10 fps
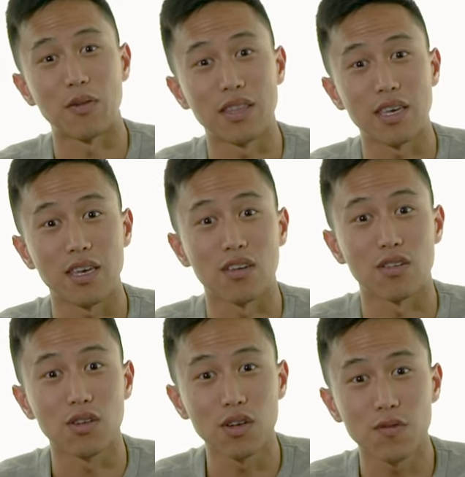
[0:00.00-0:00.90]
way they can
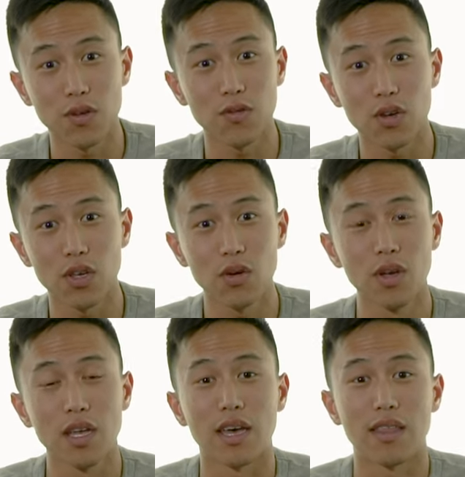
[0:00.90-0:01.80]
get good food for you,
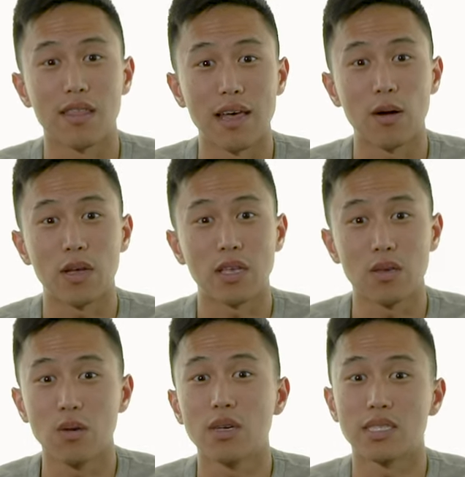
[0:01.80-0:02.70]
and that way
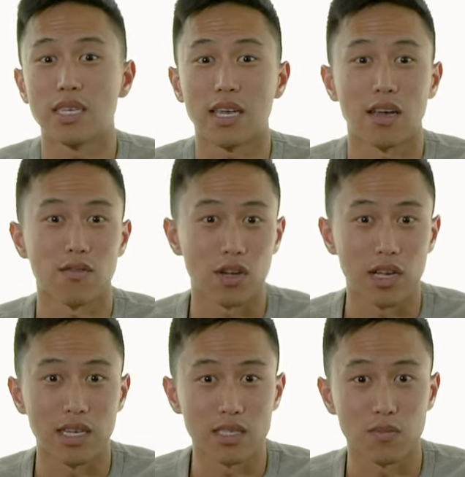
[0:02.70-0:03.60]
you can take care of your
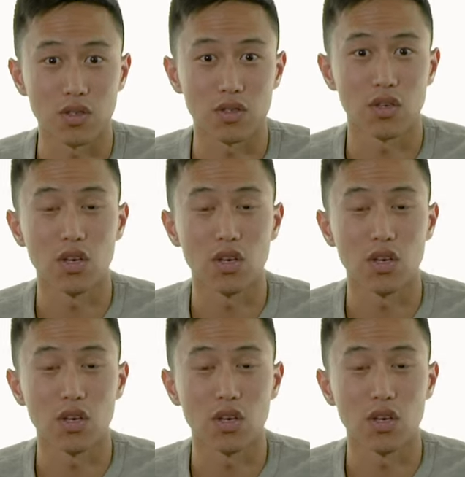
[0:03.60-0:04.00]
customers.